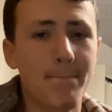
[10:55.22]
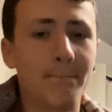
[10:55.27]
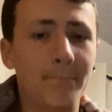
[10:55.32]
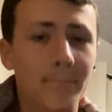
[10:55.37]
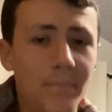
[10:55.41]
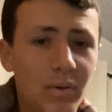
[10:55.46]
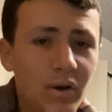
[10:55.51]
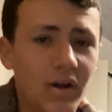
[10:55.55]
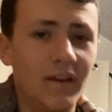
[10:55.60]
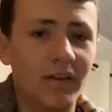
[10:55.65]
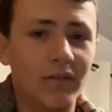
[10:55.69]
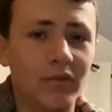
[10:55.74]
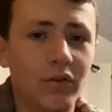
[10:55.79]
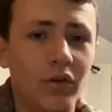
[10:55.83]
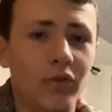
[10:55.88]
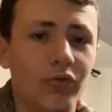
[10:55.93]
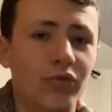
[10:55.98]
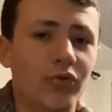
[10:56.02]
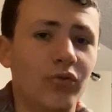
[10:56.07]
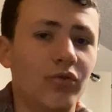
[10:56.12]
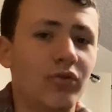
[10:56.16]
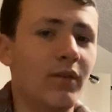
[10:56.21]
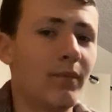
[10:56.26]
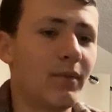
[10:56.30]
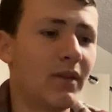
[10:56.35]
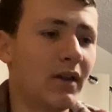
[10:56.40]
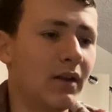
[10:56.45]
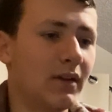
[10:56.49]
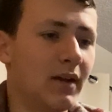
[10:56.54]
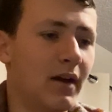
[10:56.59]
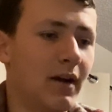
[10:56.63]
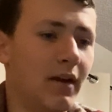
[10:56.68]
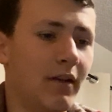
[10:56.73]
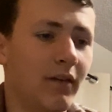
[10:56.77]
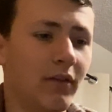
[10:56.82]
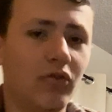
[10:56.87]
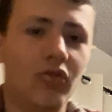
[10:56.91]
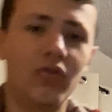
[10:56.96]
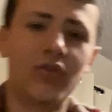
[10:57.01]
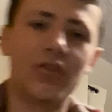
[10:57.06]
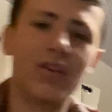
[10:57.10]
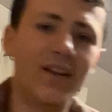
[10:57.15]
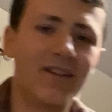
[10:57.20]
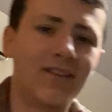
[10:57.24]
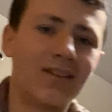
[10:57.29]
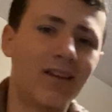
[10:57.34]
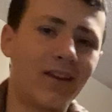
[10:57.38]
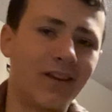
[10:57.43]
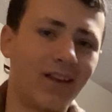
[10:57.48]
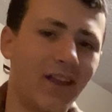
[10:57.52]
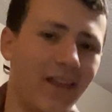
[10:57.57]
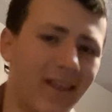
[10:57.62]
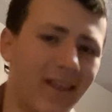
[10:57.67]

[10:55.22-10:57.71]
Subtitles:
But it's also something that is just, it's like,